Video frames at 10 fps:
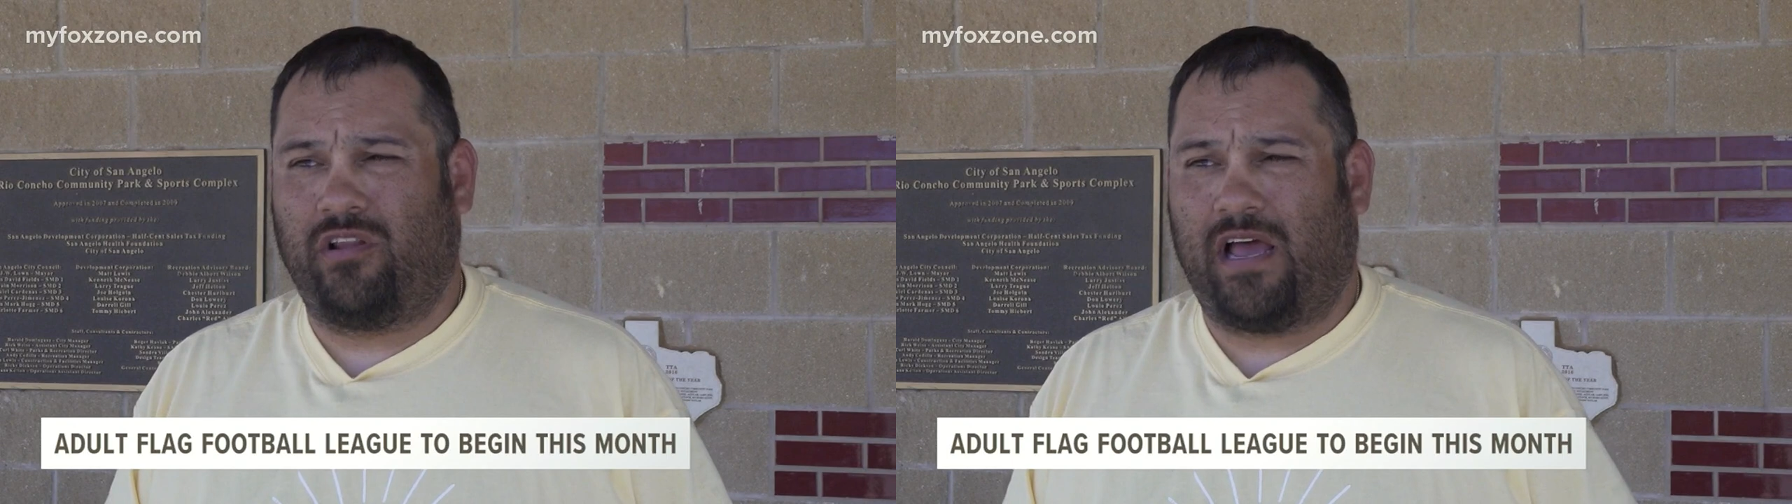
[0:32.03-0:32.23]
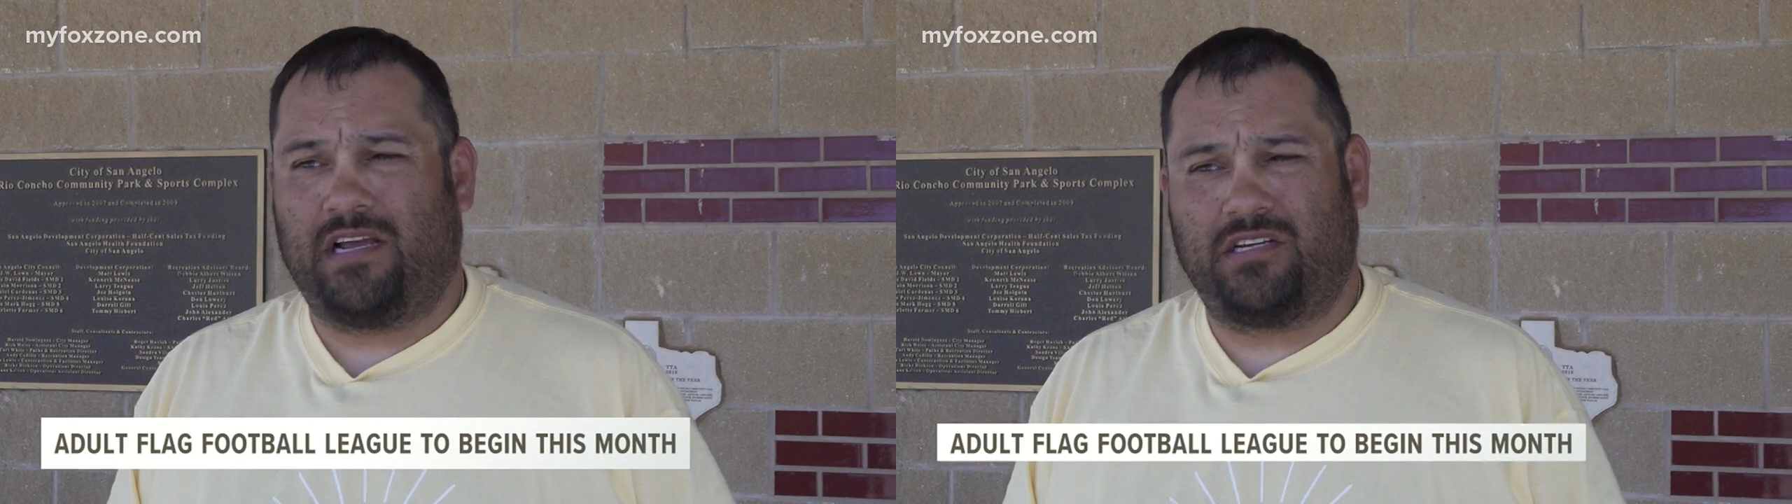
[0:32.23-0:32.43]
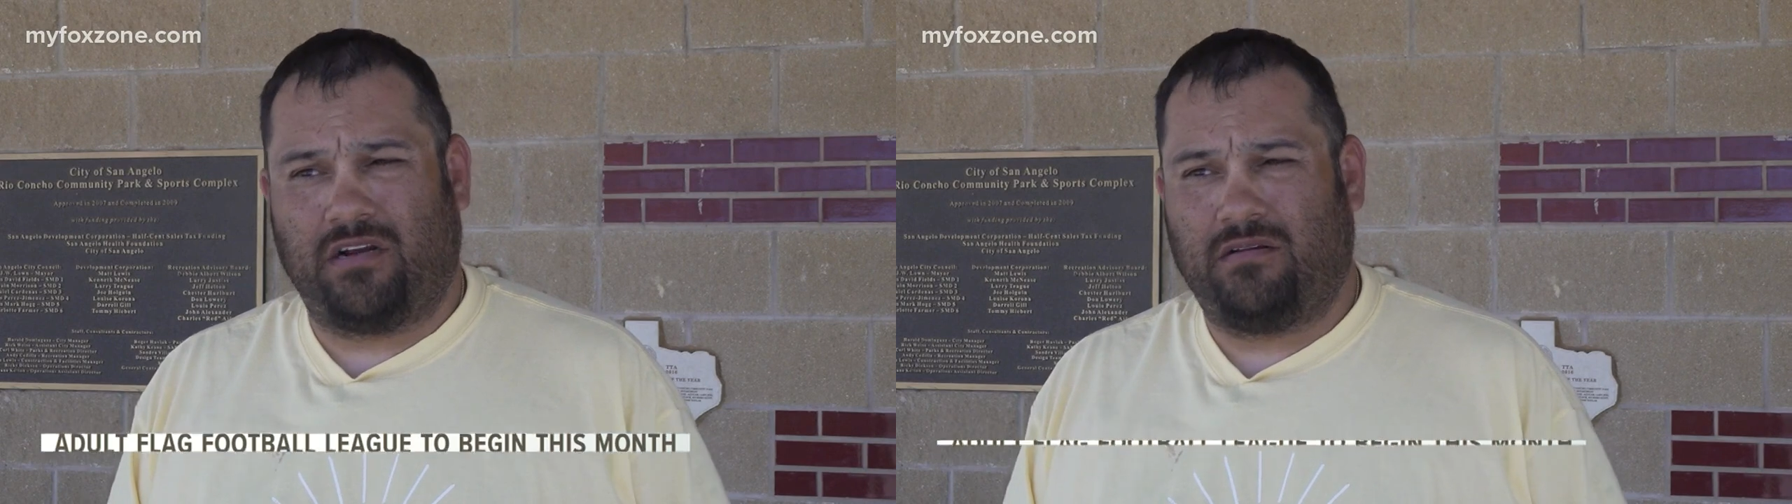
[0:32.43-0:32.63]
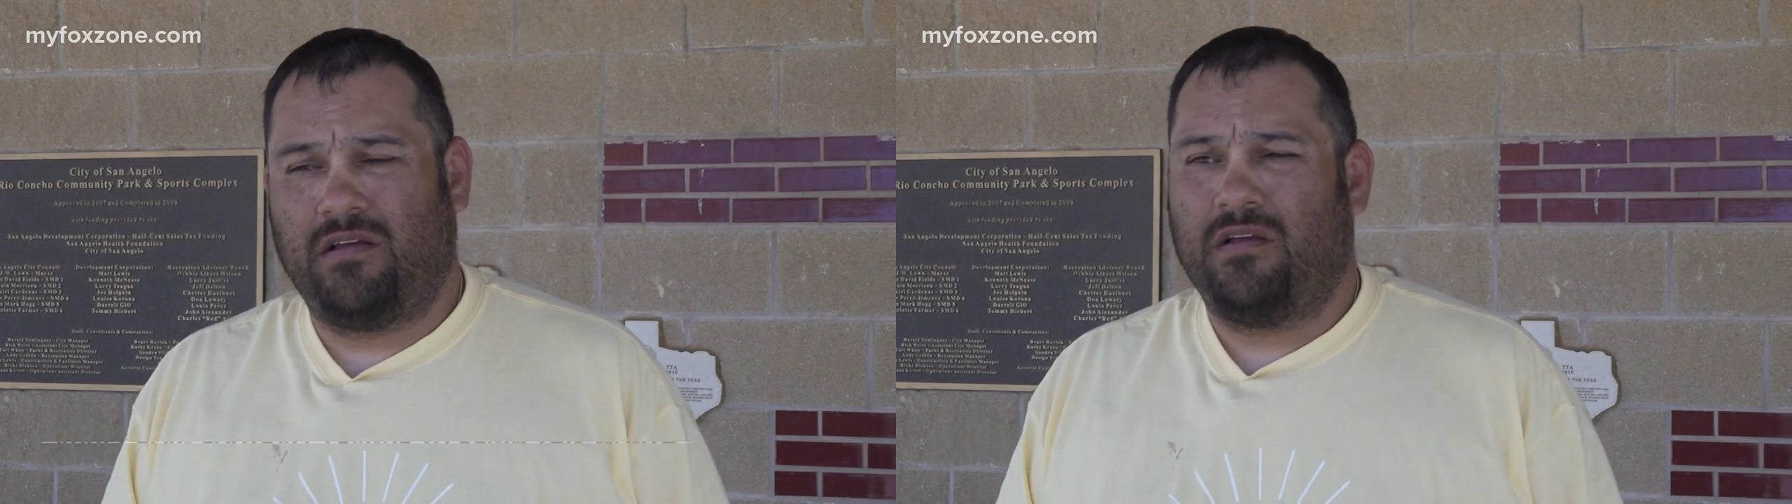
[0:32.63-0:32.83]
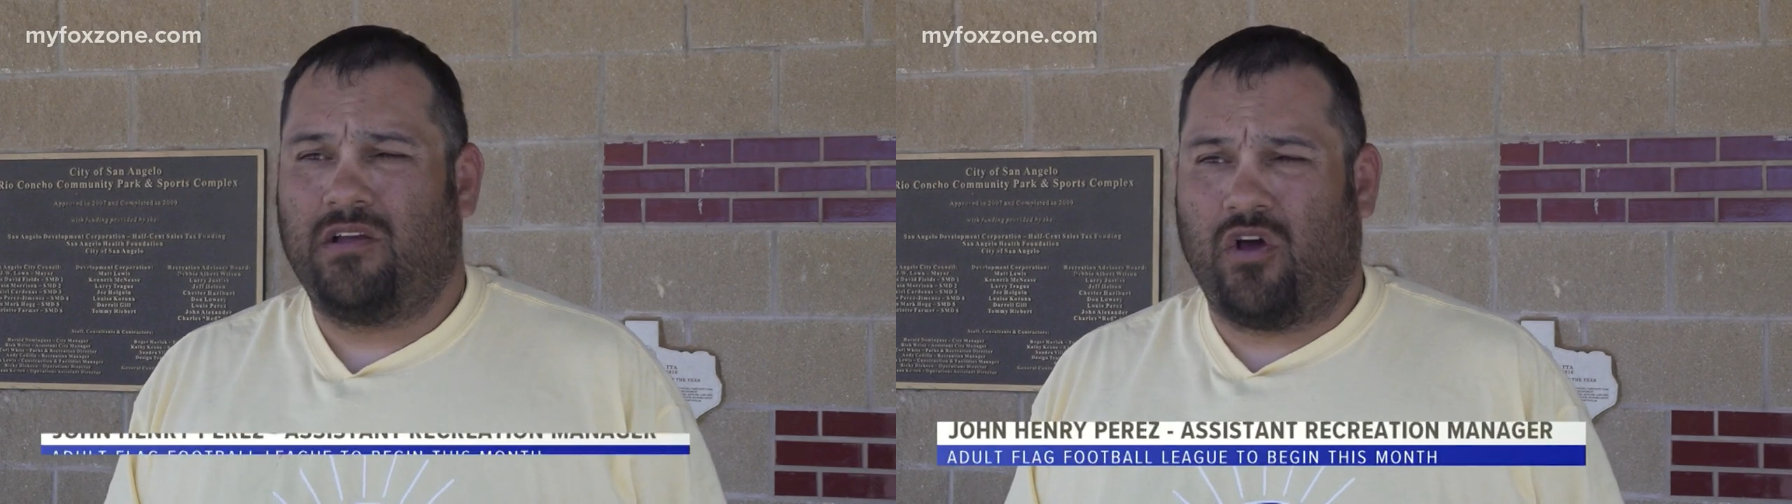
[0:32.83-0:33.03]
last year.
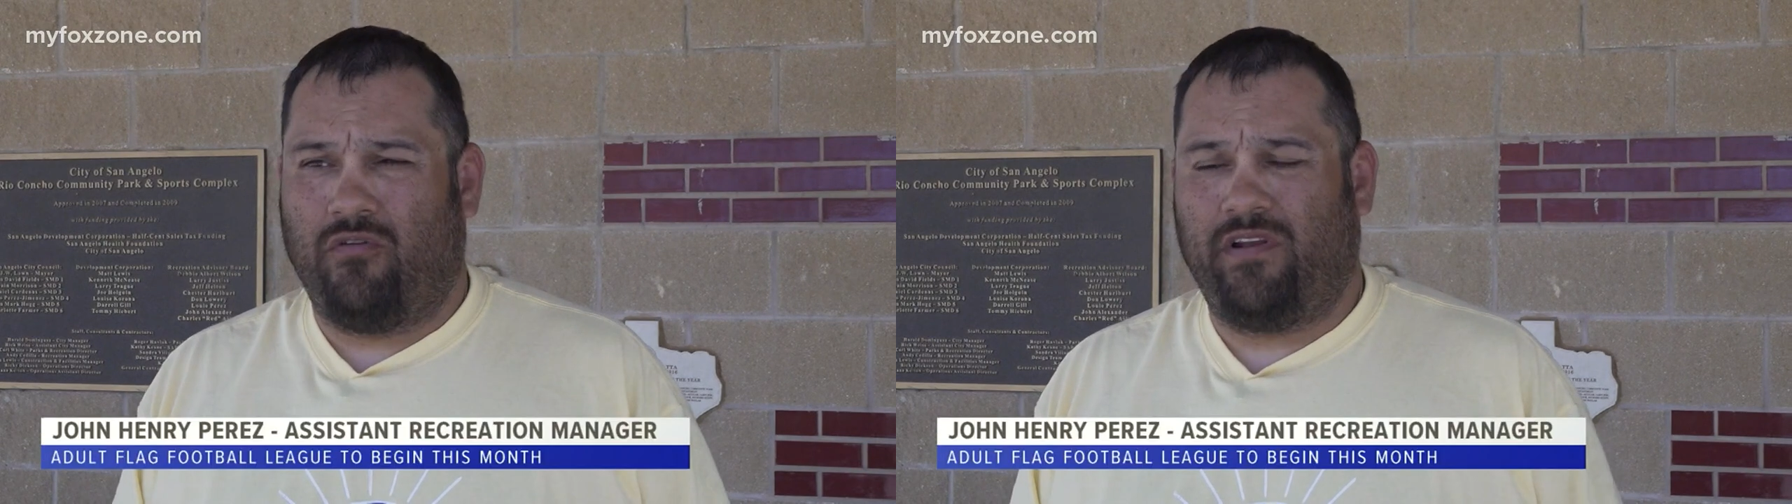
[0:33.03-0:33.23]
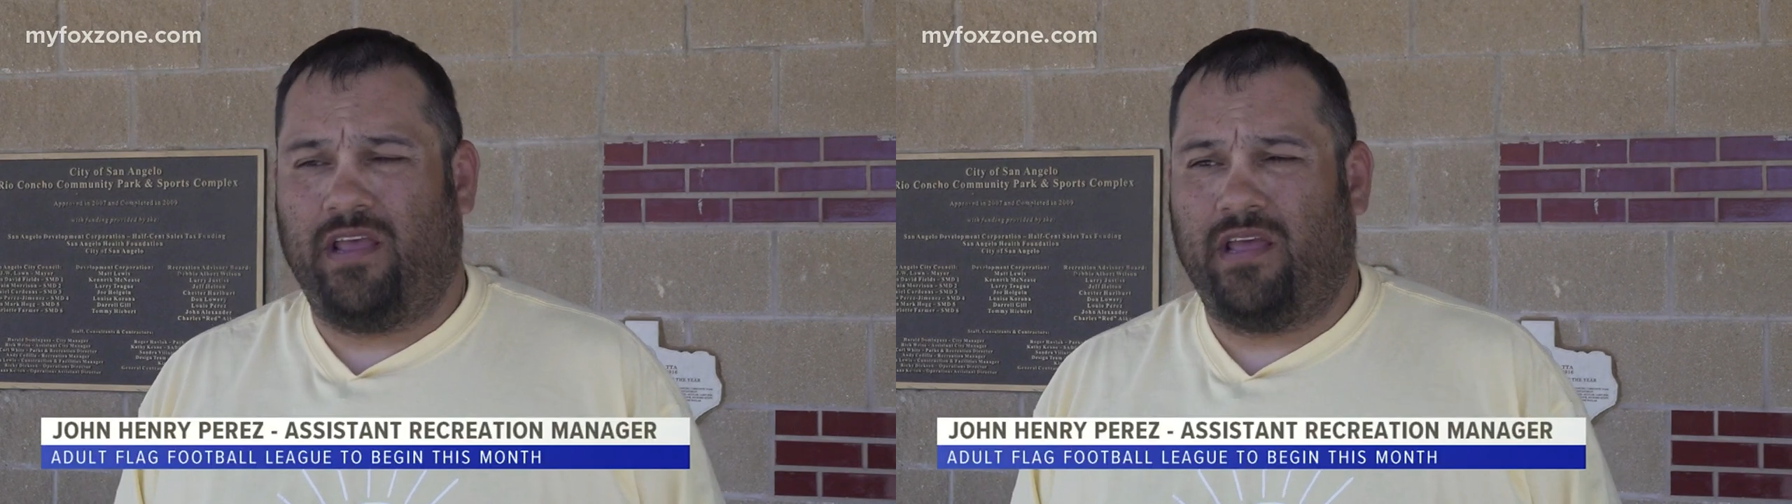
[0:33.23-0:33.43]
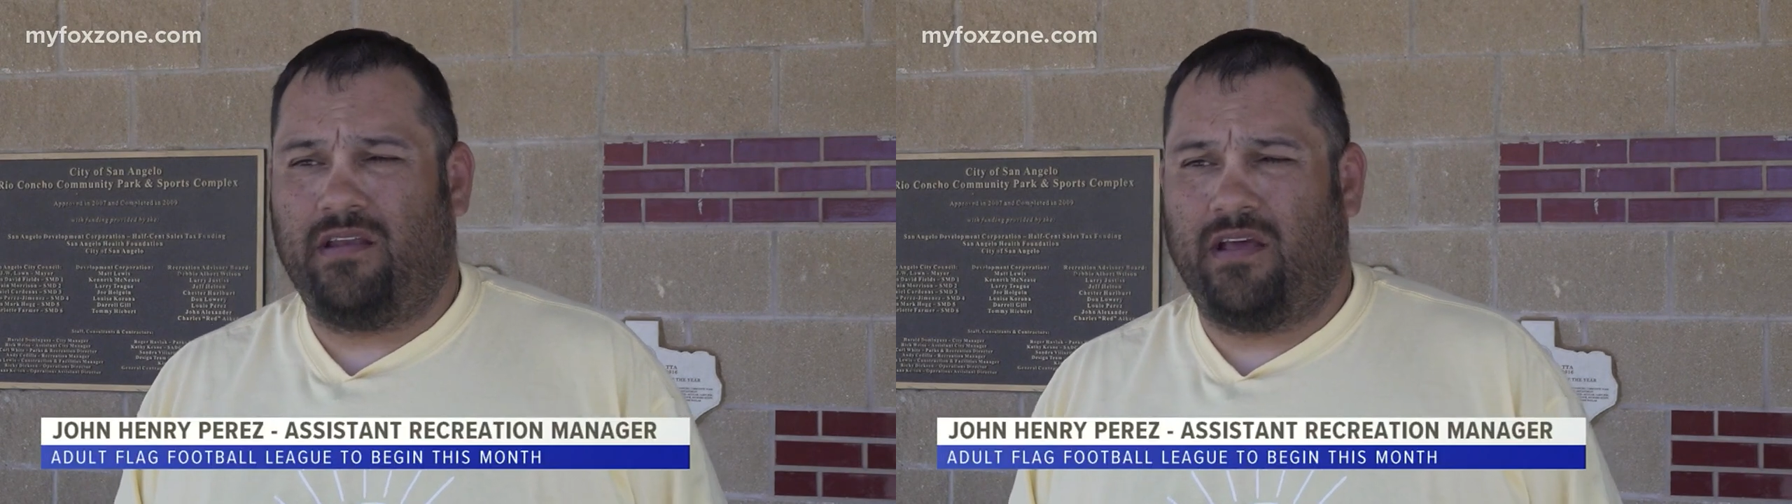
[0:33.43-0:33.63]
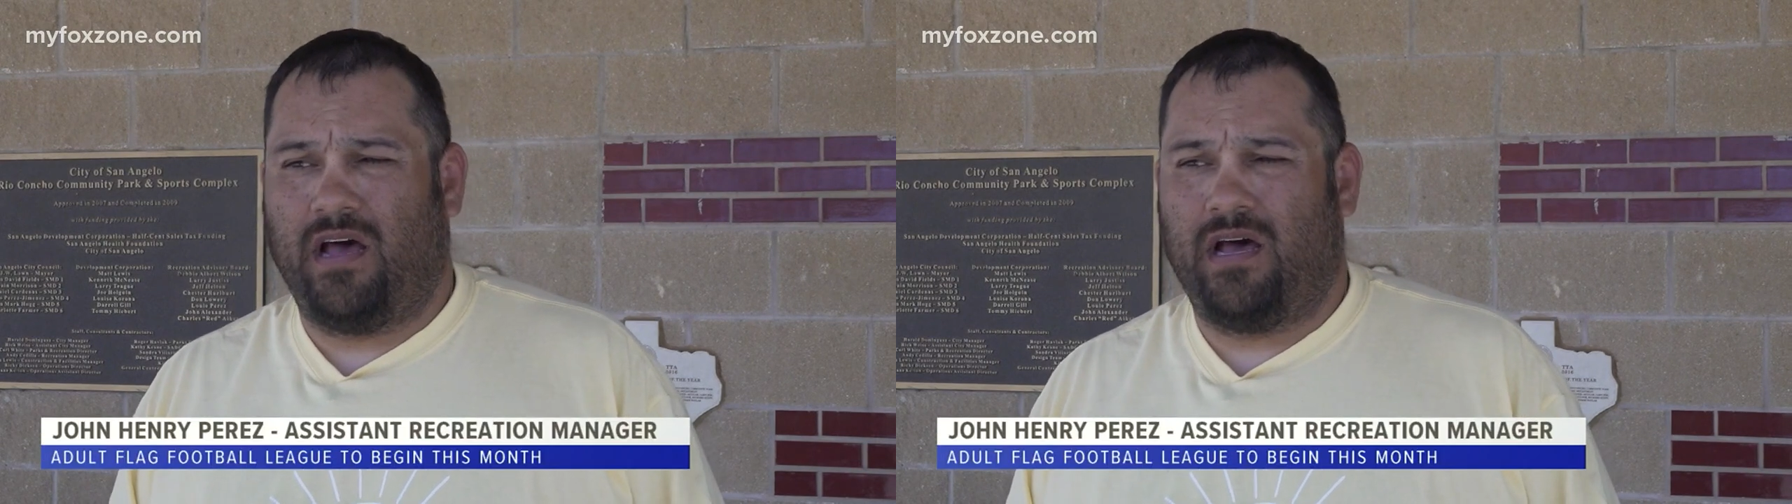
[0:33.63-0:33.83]
COVID hit,